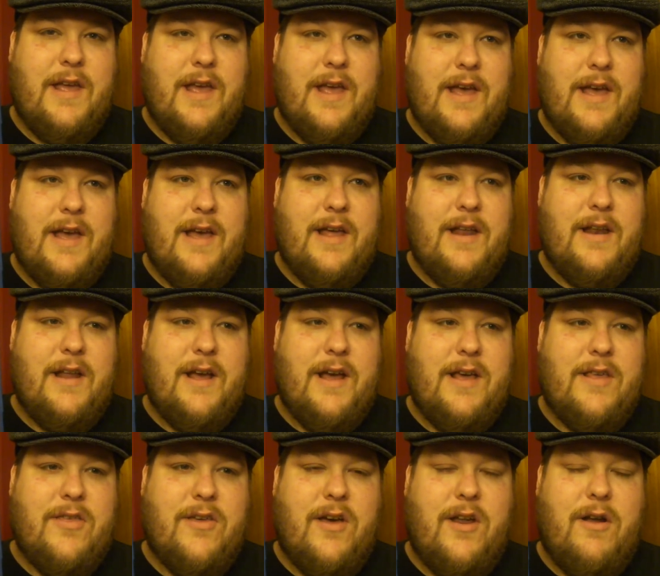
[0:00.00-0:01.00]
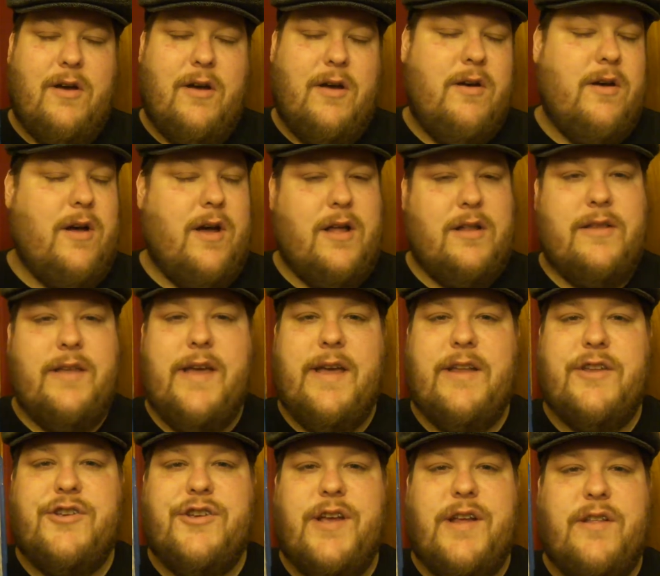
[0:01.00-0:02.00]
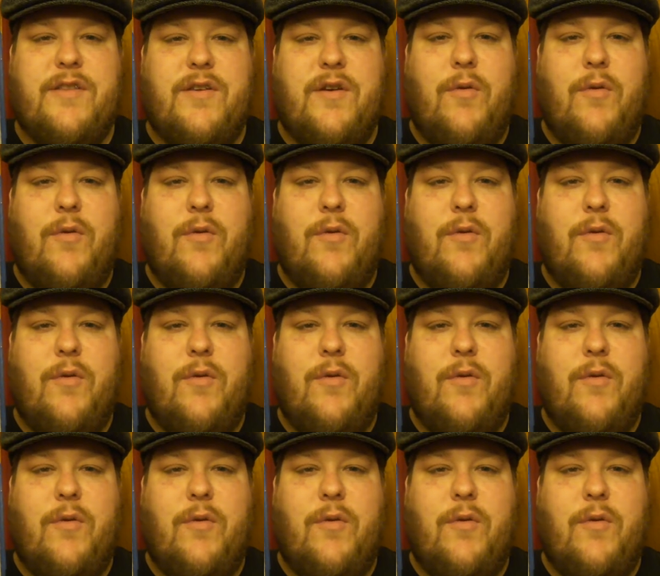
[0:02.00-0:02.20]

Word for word: and I thought, I'll I'll take a chance.